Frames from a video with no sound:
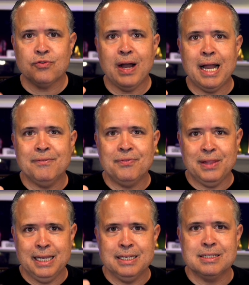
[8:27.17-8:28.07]
Five
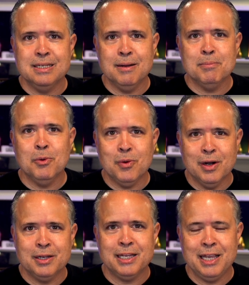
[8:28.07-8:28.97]
things. Number
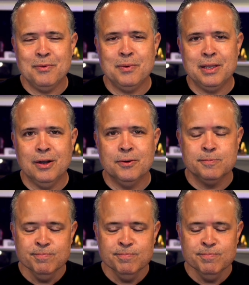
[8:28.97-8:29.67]
one, here we go.